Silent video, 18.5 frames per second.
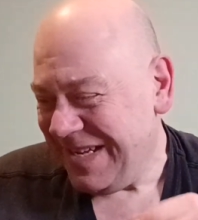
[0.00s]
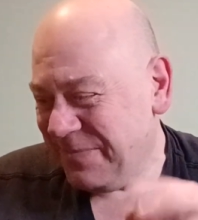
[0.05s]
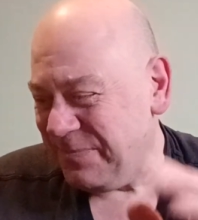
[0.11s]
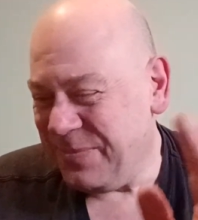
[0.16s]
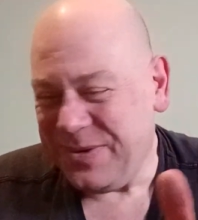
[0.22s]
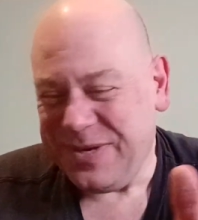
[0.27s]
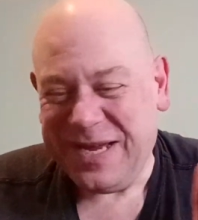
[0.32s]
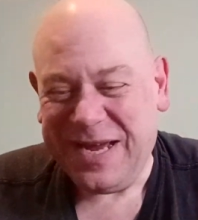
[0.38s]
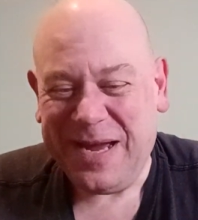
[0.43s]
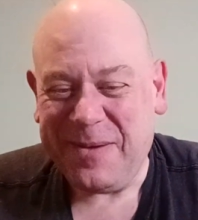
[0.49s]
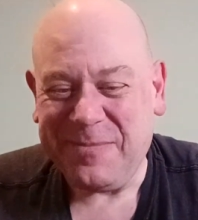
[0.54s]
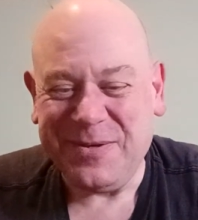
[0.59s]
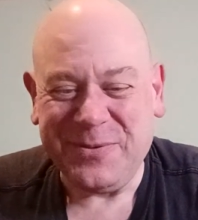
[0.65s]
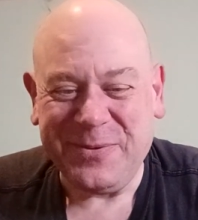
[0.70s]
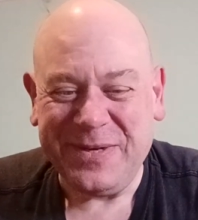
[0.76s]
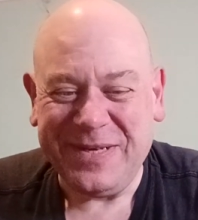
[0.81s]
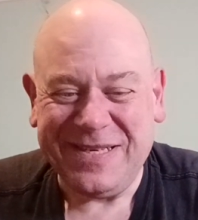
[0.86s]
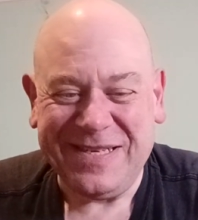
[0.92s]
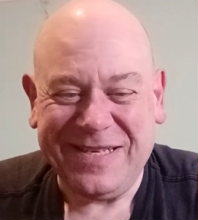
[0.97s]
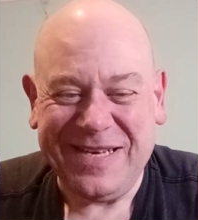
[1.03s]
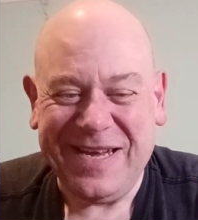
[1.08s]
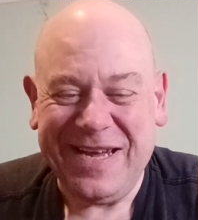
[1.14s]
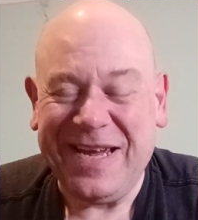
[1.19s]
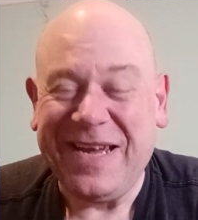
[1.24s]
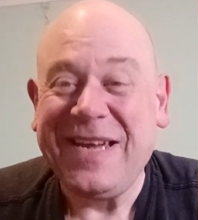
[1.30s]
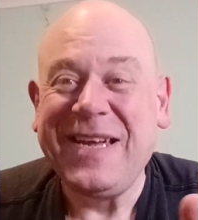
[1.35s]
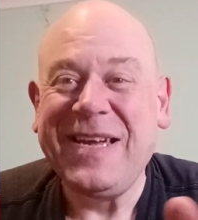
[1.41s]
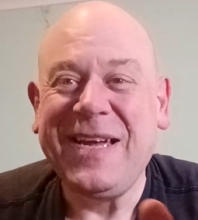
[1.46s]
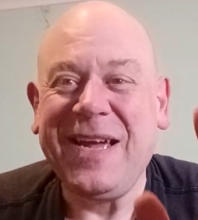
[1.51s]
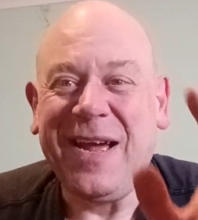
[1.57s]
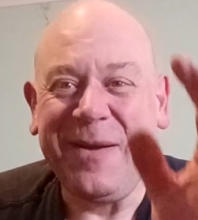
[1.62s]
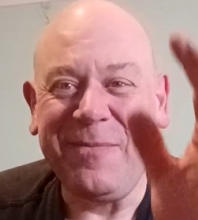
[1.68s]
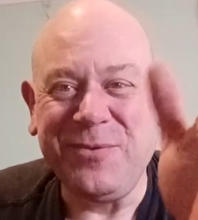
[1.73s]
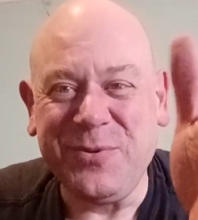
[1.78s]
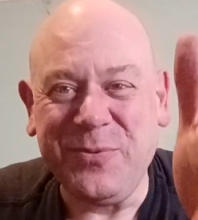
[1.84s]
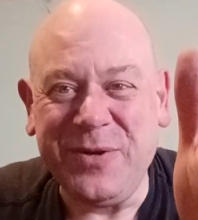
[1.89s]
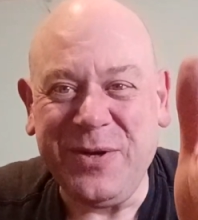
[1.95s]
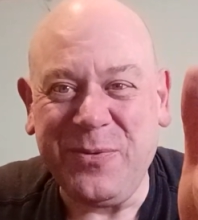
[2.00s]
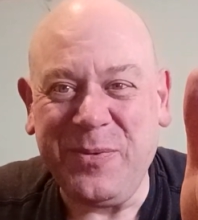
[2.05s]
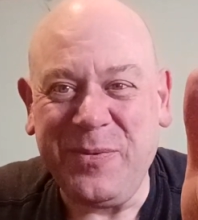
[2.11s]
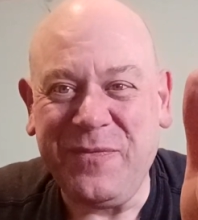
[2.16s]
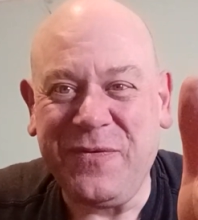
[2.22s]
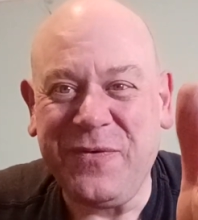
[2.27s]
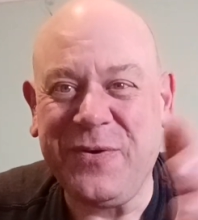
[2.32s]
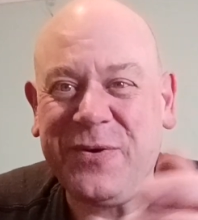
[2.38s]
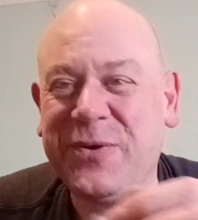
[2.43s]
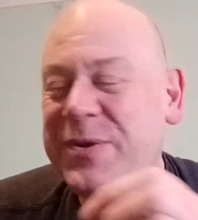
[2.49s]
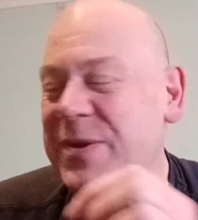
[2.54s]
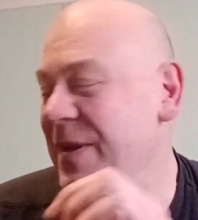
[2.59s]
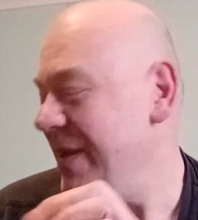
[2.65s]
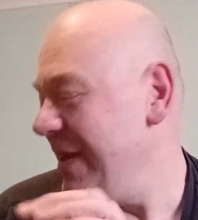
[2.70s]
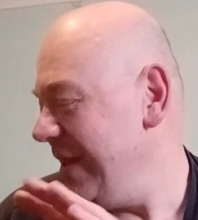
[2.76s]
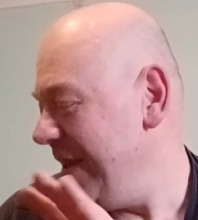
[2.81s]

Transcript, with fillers: But I am doing today. I'm doing it with the phone.